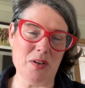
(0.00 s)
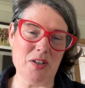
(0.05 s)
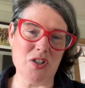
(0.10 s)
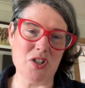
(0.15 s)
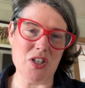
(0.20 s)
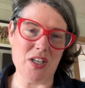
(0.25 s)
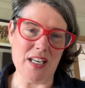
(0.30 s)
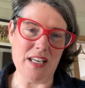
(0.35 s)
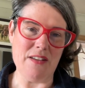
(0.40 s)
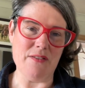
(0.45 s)

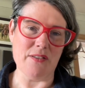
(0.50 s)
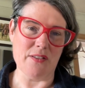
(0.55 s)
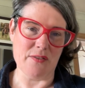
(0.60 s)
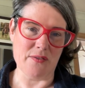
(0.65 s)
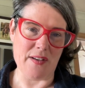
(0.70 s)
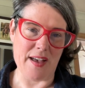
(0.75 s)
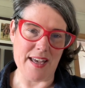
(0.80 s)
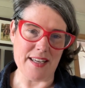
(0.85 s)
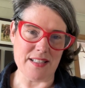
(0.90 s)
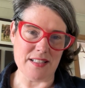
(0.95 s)
achieve a
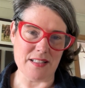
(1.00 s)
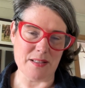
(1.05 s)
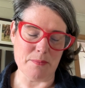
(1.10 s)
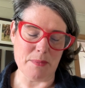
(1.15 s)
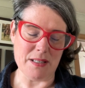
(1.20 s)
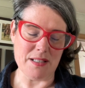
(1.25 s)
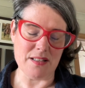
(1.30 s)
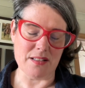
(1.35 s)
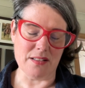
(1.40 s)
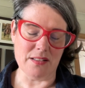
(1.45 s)
fair
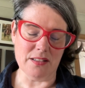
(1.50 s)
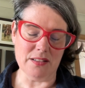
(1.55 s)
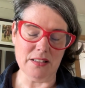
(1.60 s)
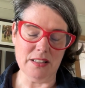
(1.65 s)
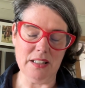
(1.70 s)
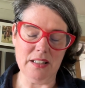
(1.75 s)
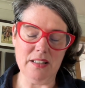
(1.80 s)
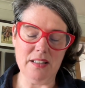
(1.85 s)
dismissal